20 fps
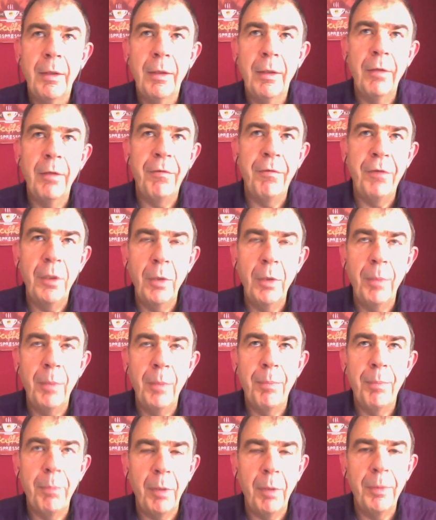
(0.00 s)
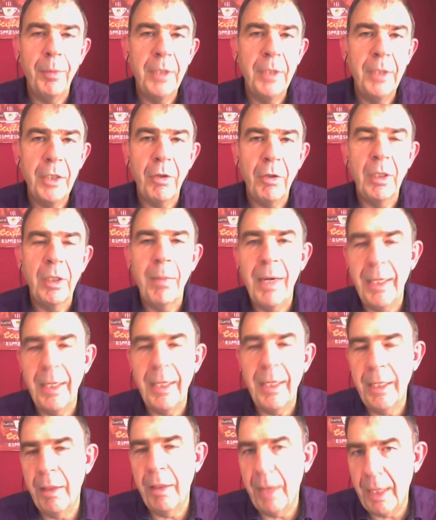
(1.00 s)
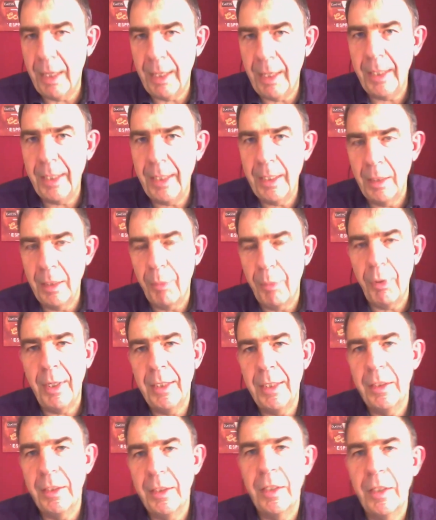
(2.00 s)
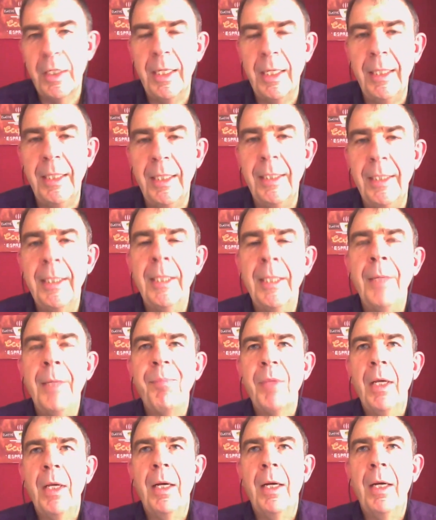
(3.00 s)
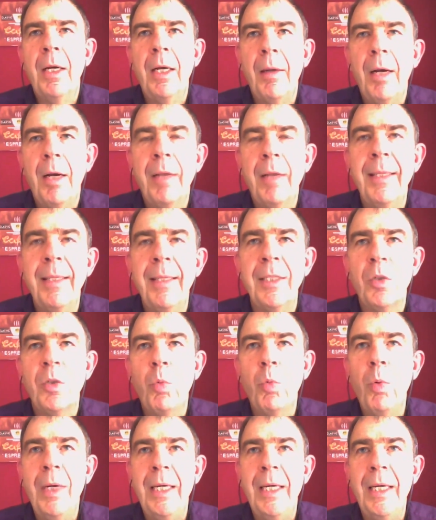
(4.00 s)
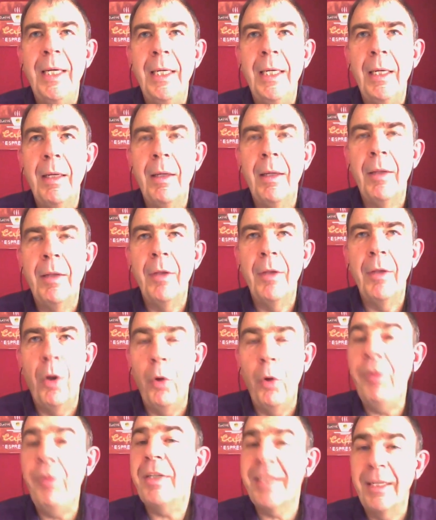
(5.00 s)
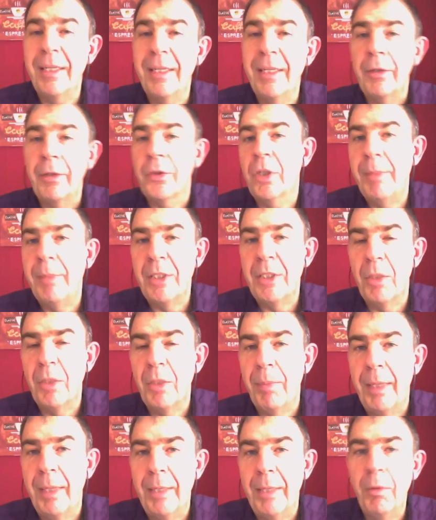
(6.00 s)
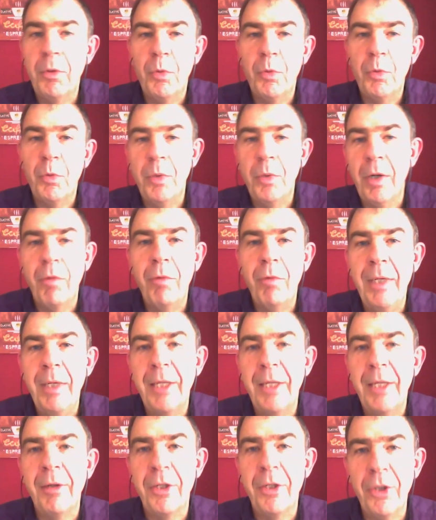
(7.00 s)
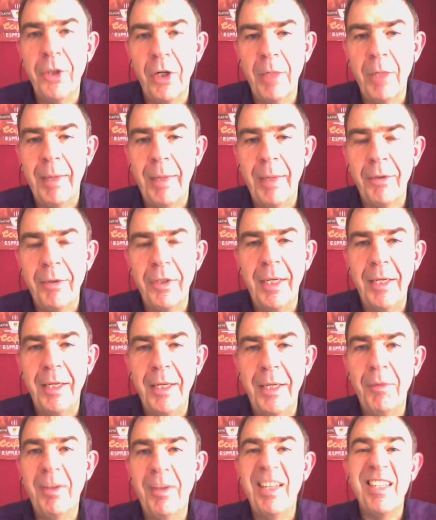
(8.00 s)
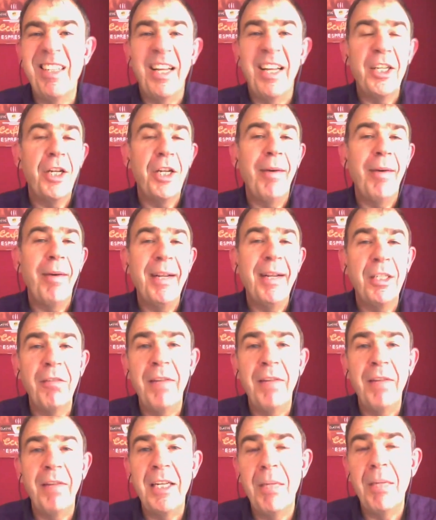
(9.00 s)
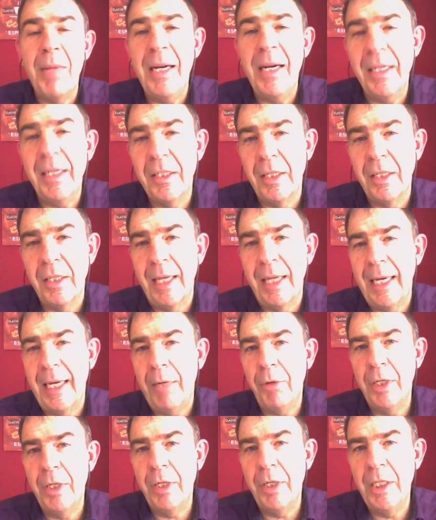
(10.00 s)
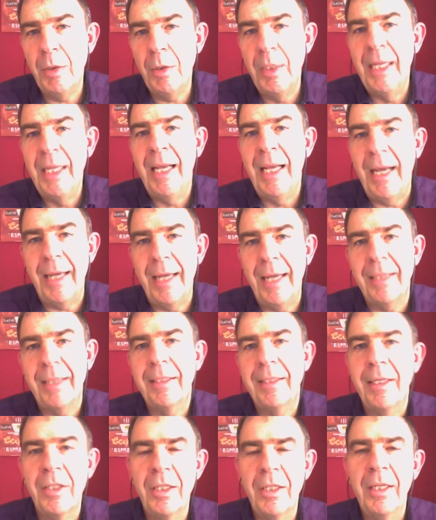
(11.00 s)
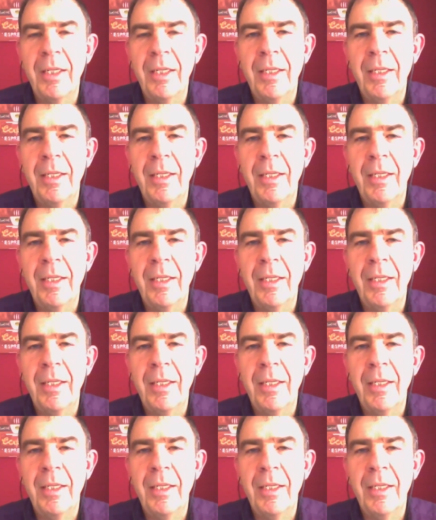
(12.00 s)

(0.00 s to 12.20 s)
the fewer properties are on the market, the higher the prices are, and that's where other skills come into play, which we're not really going to talk about today, and things like direct to vendor marketing. How can you access